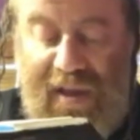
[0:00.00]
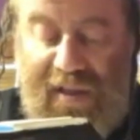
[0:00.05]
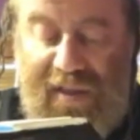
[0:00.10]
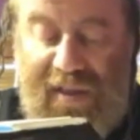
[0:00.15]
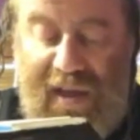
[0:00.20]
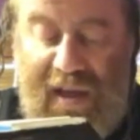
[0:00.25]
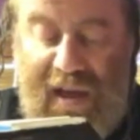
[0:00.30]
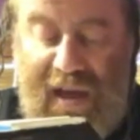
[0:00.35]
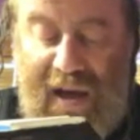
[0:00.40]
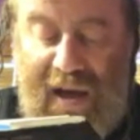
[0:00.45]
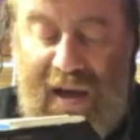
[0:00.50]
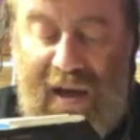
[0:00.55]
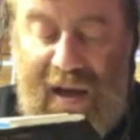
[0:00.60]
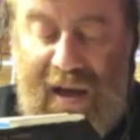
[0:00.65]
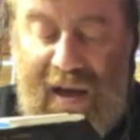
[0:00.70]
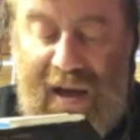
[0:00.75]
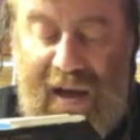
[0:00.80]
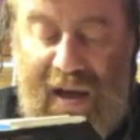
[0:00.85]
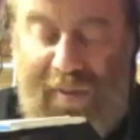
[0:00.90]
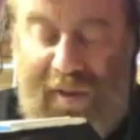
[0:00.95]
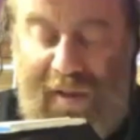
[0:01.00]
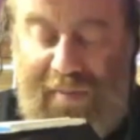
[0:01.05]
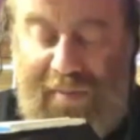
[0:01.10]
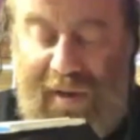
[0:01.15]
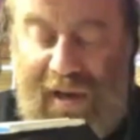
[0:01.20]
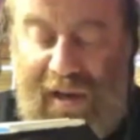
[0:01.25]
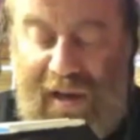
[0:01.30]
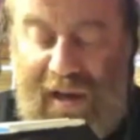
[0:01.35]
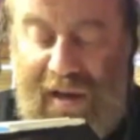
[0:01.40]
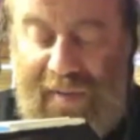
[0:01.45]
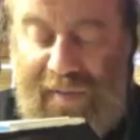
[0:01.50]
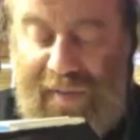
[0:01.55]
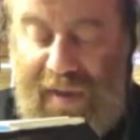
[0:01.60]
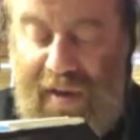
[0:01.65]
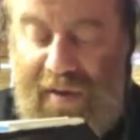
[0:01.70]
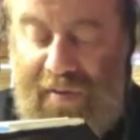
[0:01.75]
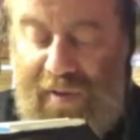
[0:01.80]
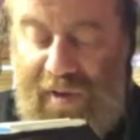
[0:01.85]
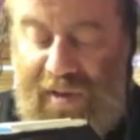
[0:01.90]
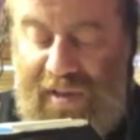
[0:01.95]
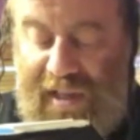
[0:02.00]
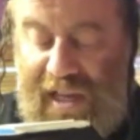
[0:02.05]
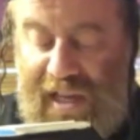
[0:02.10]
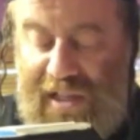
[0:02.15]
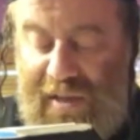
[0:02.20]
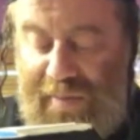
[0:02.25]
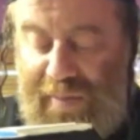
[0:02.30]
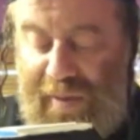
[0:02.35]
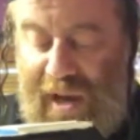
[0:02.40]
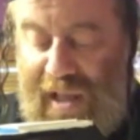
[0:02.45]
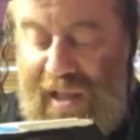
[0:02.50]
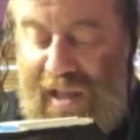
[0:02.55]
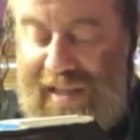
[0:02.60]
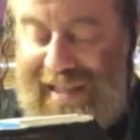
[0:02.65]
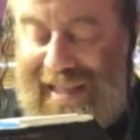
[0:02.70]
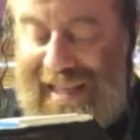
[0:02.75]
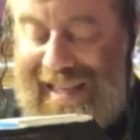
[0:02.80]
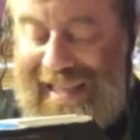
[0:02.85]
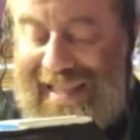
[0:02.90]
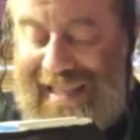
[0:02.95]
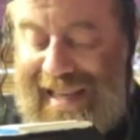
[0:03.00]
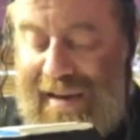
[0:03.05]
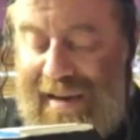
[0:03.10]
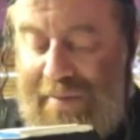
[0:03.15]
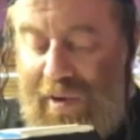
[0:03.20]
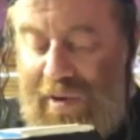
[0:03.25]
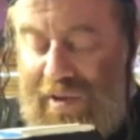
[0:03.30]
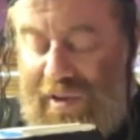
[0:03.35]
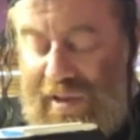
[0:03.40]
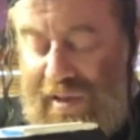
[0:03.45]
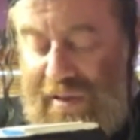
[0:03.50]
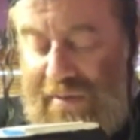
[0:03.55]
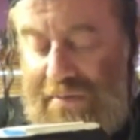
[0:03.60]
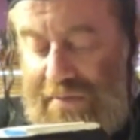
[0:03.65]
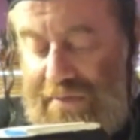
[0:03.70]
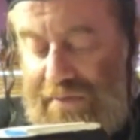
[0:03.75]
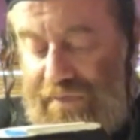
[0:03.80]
The appropriate bracha for such a product is hamotzi,